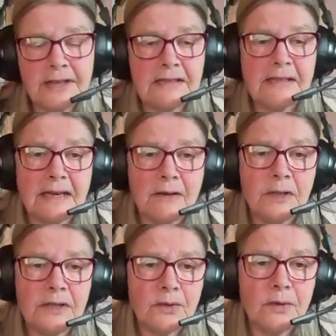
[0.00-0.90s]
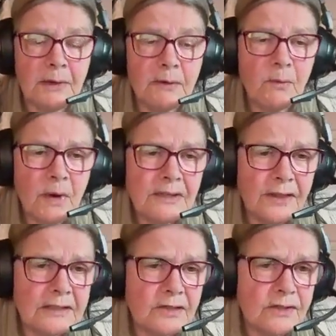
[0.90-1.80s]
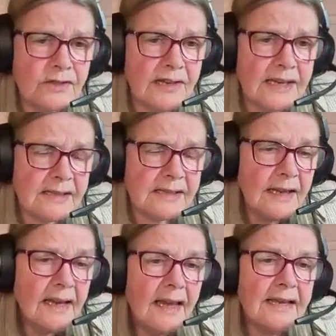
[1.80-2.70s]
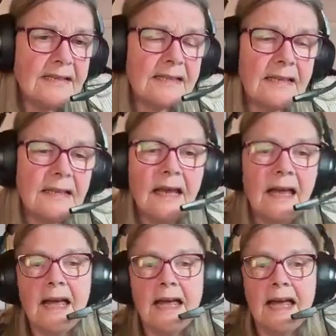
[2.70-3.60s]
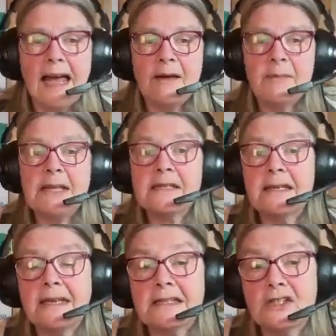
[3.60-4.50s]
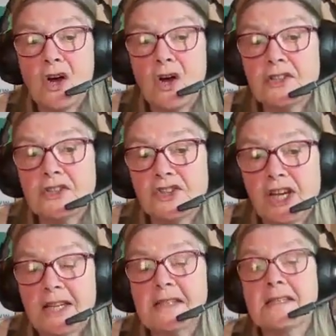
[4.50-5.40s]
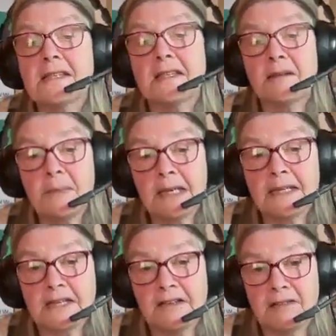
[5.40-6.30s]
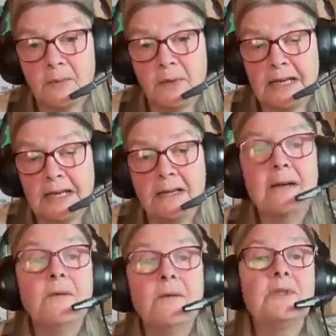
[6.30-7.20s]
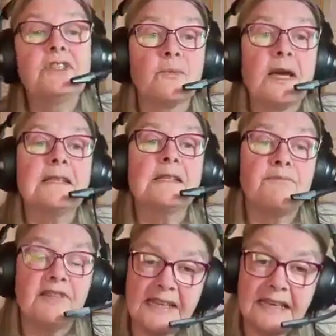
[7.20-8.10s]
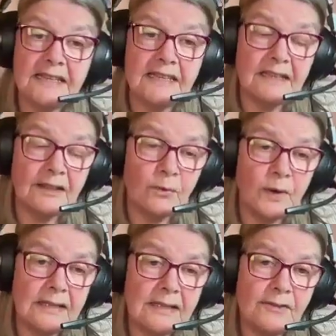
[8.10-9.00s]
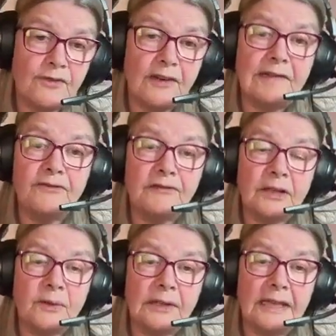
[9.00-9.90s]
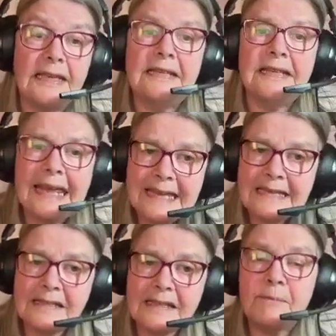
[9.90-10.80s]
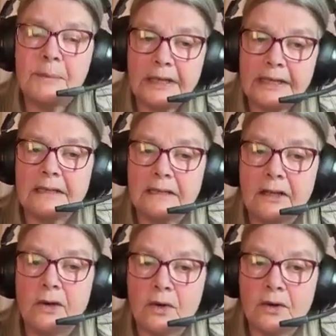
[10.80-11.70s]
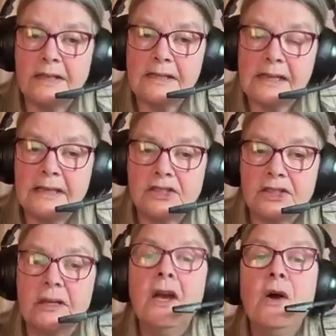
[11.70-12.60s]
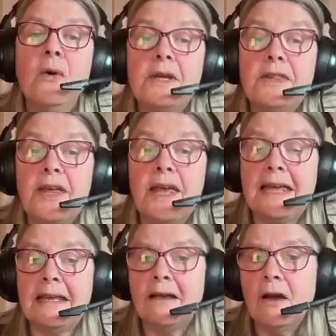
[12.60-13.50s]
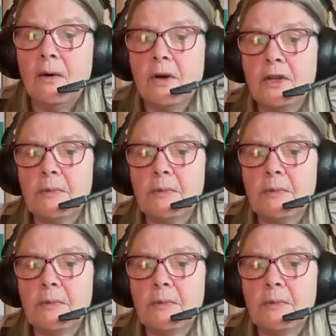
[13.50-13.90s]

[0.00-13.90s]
several things that are worth talking about. One thing to stress is that Hamas is not just the military wing, which is the way it's presented in the West very frequently. It is a political organization with